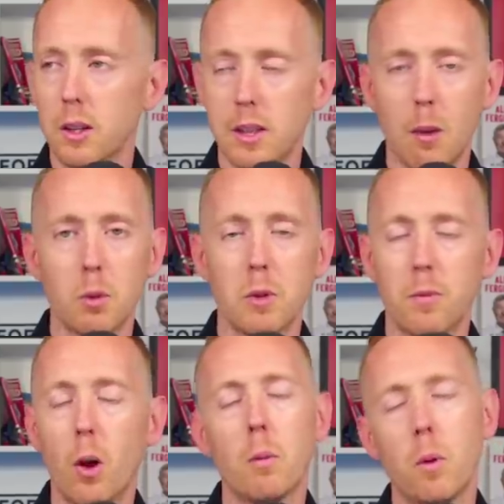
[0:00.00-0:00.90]
because that was,
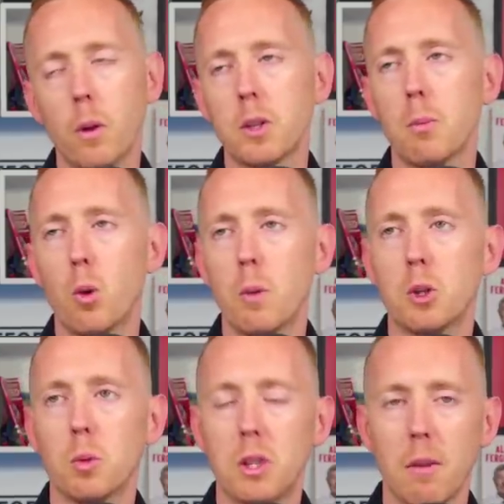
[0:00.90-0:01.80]
a, not, I'm not saying Paul
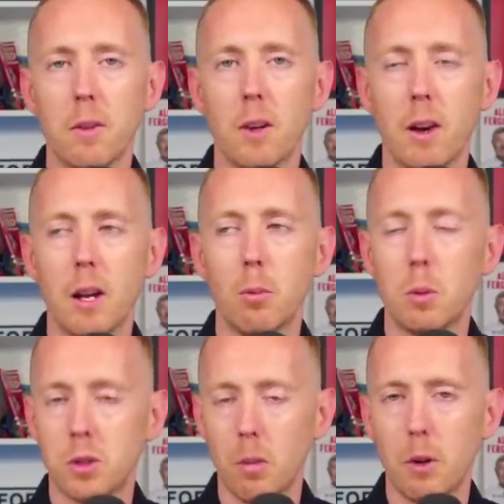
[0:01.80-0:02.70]
Mitchell was definitely
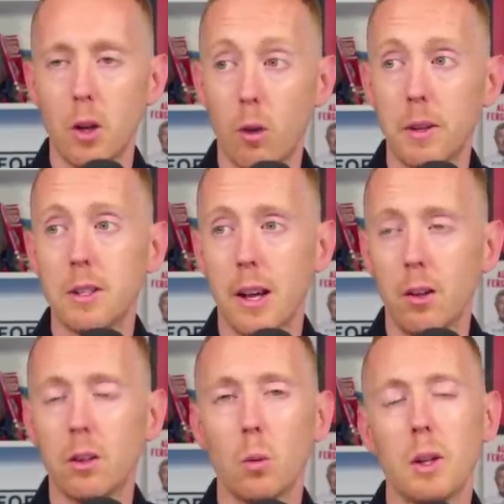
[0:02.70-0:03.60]
available, but somebody of his
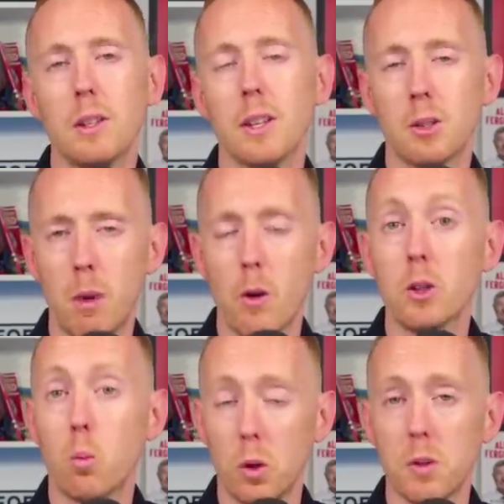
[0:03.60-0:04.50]
ilk with his
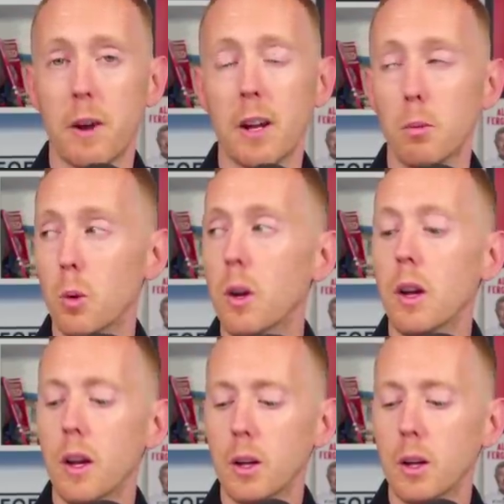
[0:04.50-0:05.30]
experience was available.